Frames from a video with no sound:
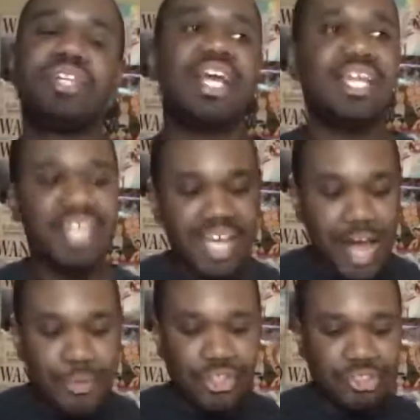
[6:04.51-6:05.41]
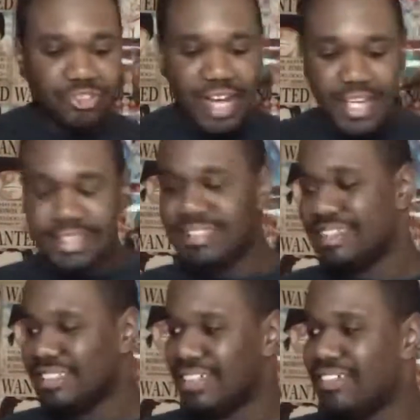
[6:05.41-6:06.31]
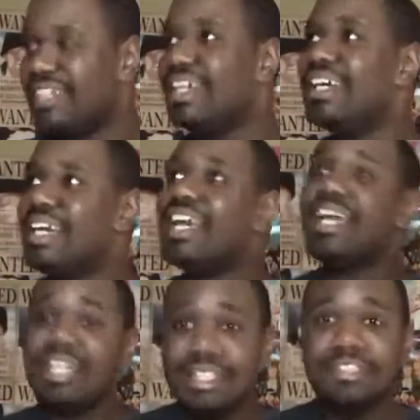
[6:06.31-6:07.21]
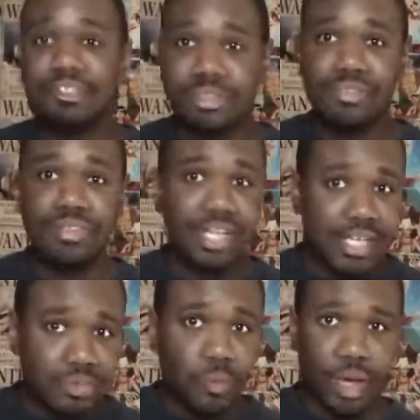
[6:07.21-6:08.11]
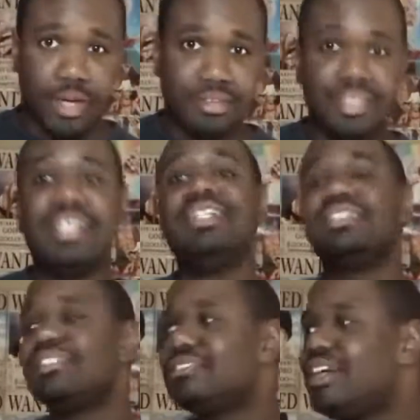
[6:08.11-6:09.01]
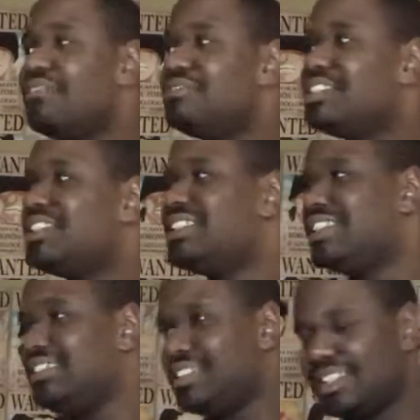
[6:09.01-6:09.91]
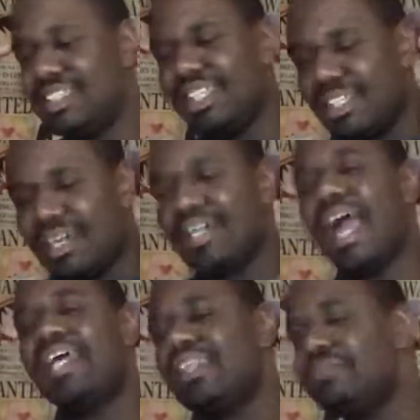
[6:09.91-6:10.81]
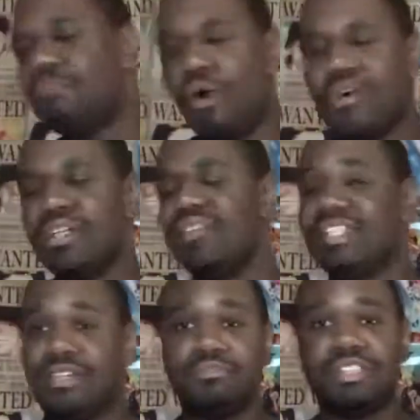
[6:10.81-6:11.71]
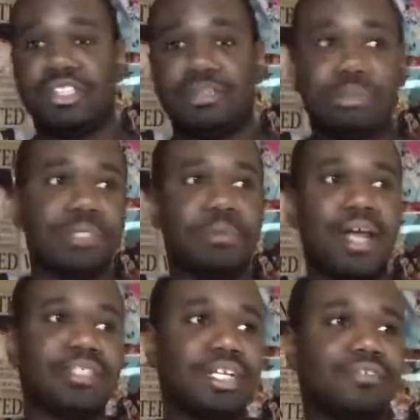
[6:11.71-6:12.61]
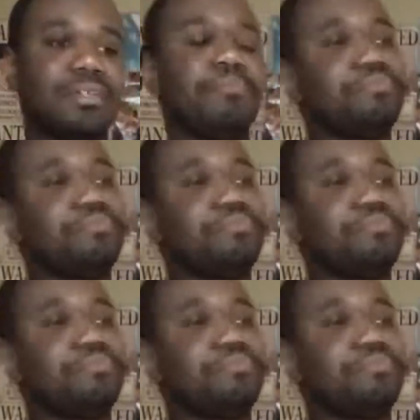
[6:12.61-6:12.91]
And that guy with the dreads, you know, he is useful as well. So don't, I get the moral of it, don't judge a book by its cover.